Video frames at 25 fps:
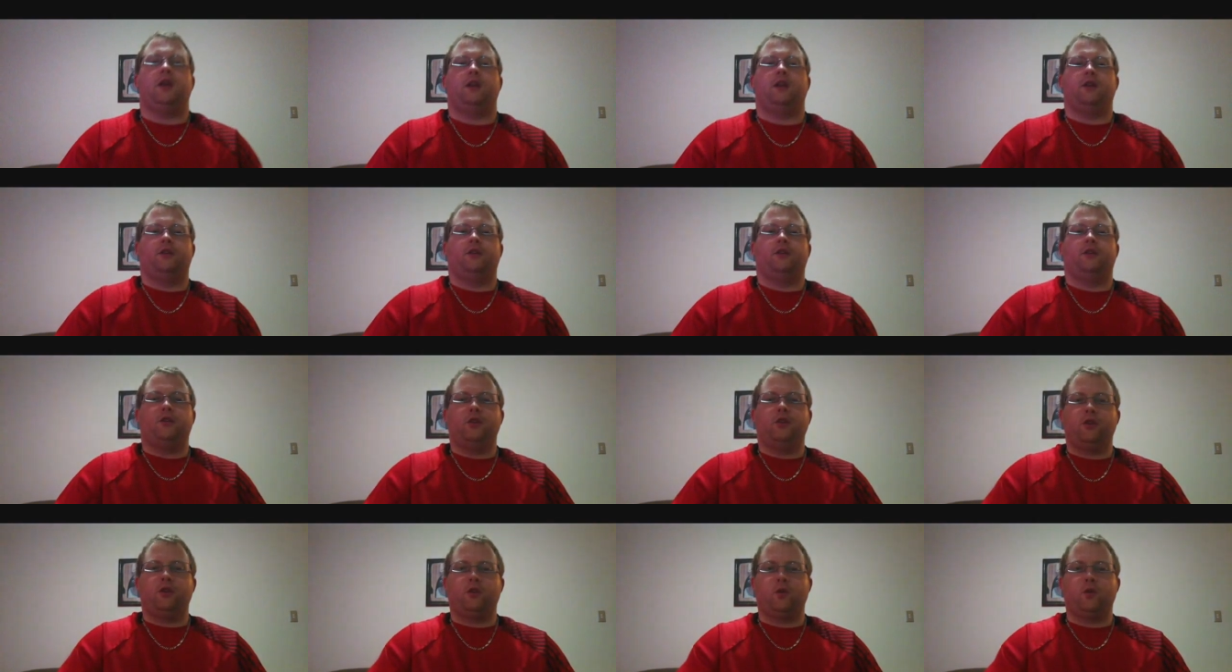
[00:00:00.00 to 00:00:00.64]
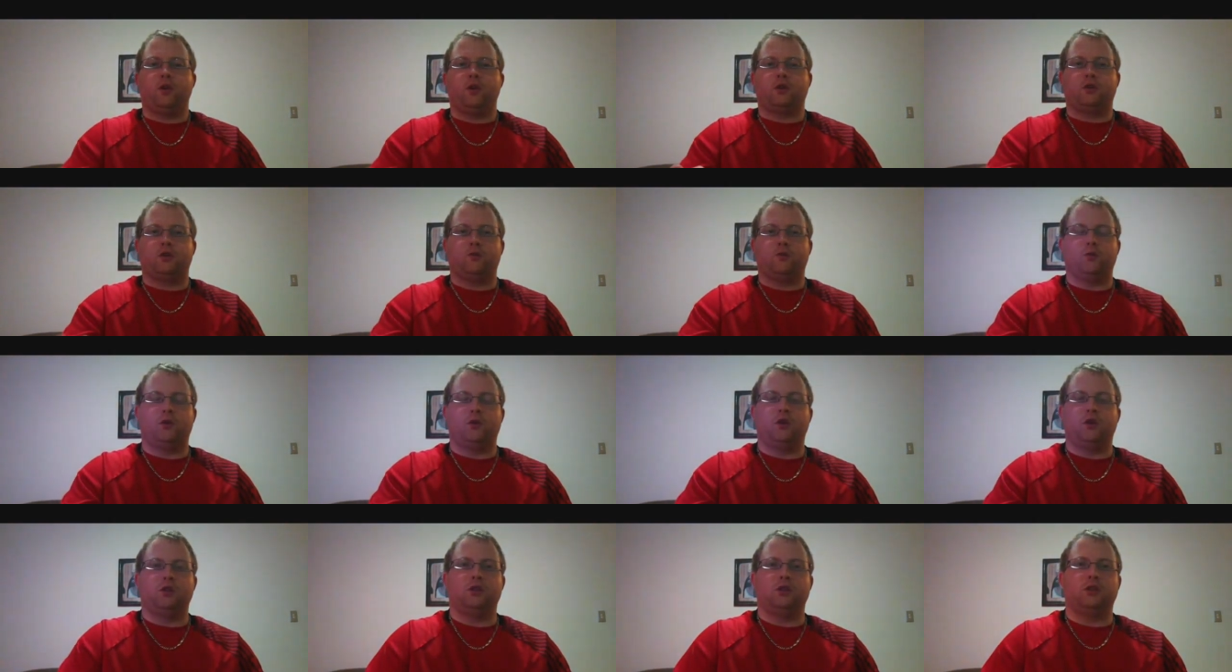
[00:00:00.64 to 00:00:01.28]
and the third
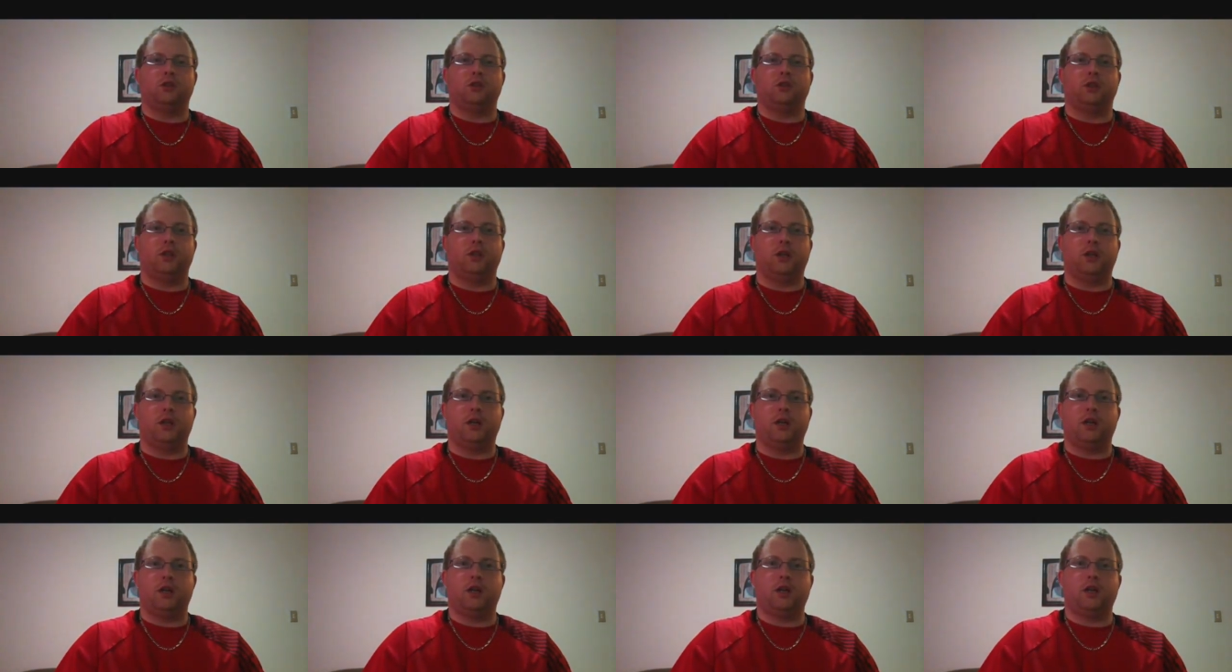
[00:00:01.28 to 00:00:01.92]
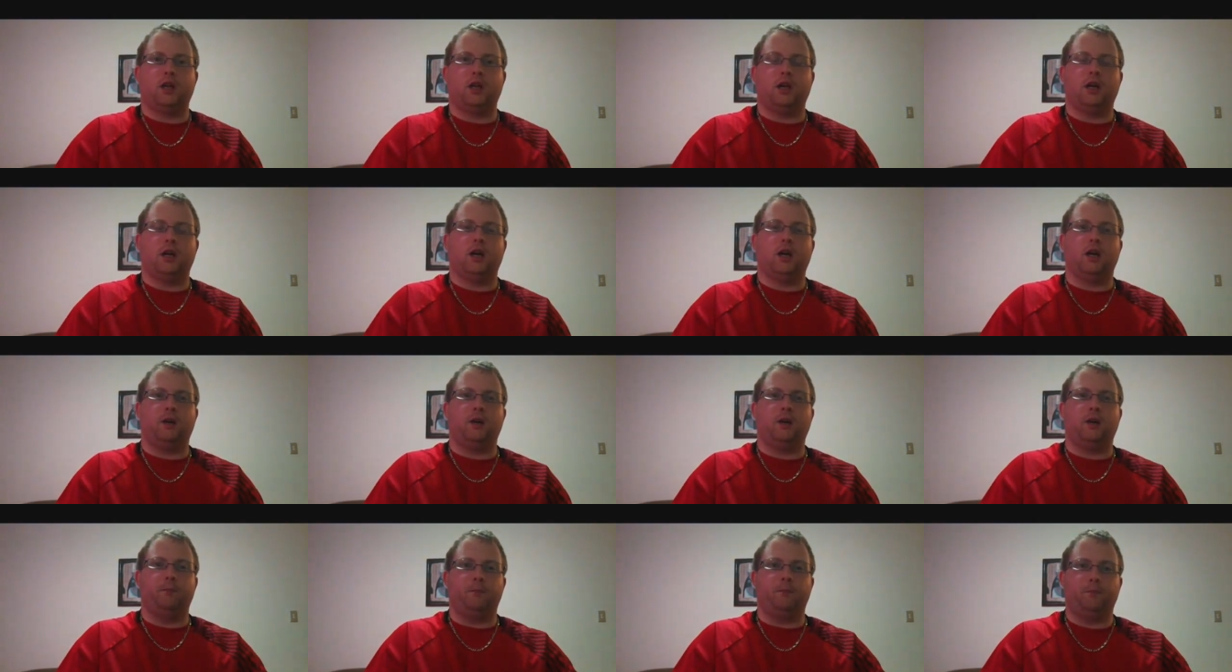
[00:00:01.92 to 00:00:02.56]
question was,
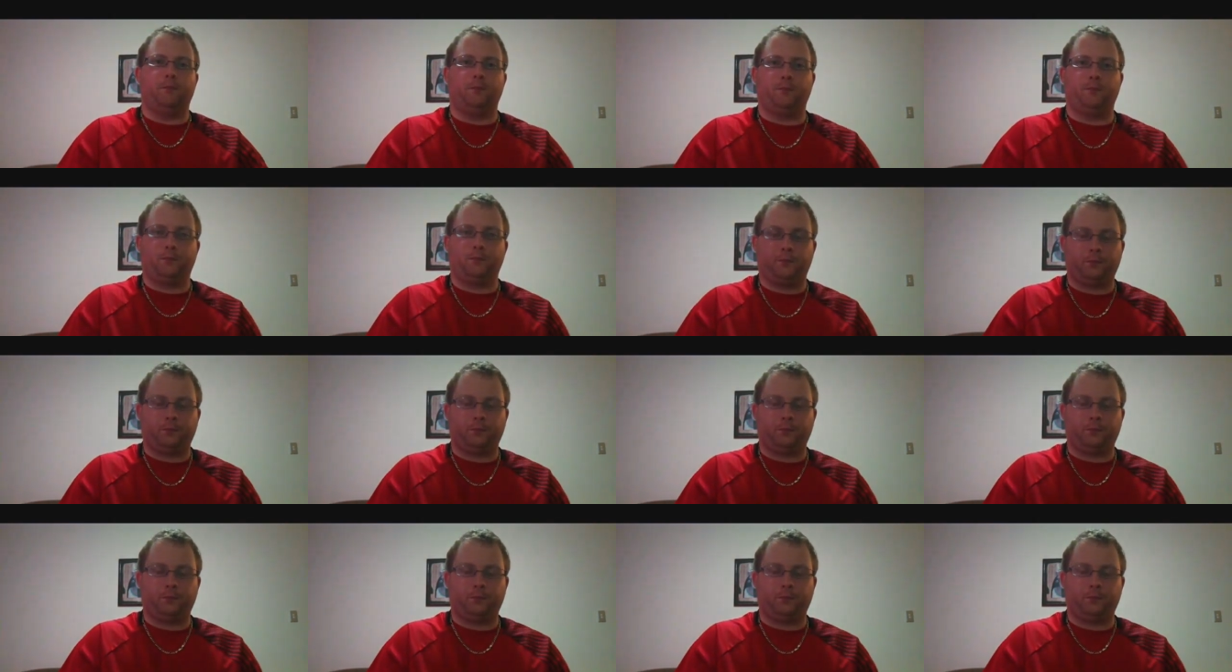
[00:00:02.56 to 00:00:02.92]
um,